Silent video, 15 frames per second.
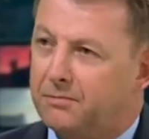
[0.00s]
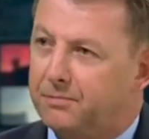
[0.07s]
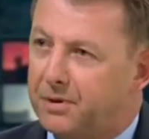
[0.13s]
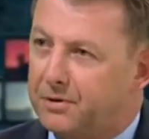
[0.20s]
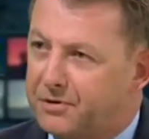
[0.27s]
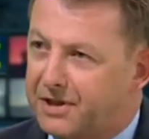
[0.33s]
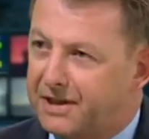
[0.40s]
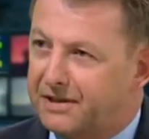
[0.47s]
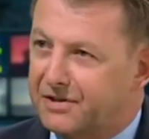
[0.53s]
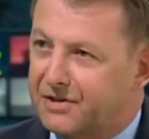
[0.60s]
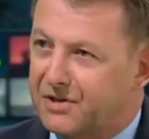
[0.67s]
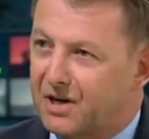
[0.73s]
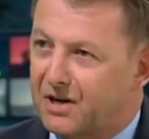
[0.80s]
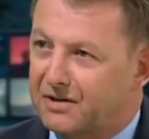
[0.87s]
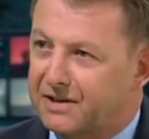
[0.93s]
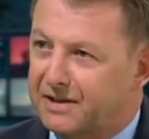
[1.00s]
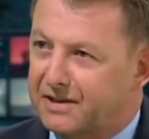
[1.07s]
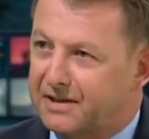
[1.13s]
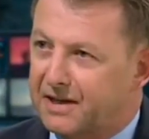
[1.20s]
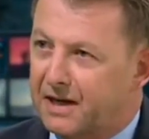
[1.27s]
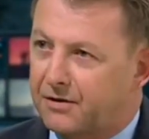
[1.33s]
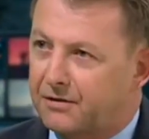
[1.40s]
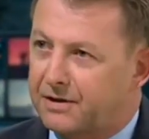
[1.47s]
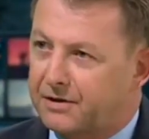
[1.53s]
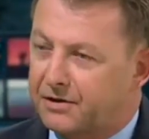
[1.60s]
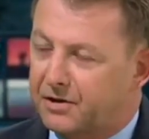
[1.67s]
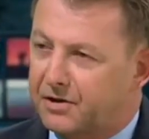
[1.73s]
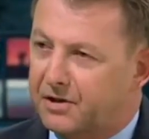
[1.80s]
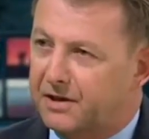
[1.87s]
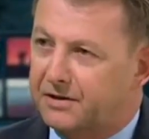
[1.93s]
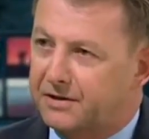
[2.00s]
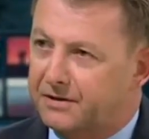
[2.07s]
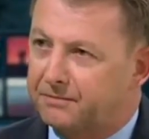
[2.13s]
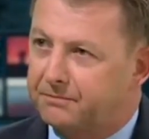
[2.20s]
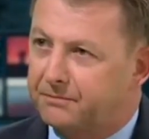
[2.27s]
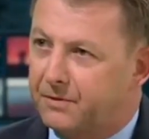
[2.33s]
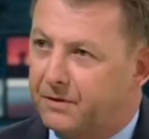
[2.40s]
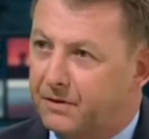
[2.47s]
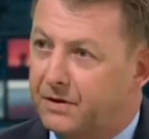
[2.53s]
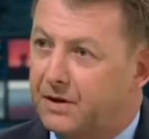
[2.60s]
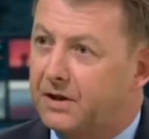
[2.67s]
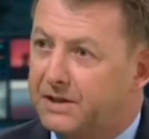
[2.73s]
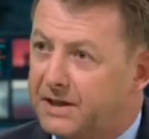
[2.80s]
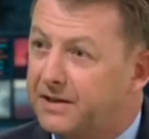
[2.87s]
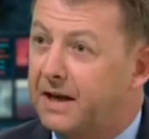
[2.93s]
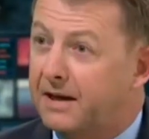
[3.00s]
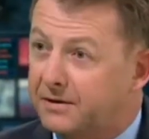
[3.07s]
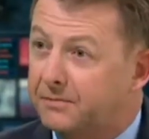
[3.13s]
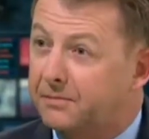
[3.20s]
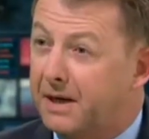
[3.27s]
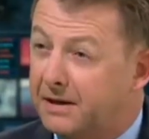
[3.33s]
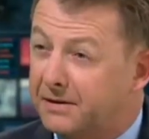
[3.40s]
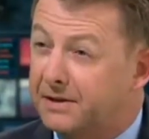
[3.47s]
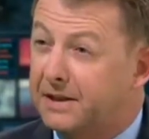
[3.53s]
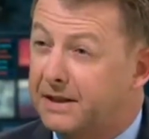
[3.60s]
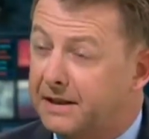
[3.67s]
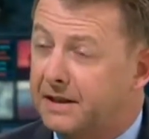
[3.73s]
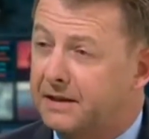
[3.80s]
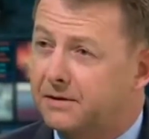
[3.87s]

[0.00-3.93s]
boosting the starting salaries just under £30,000 a year.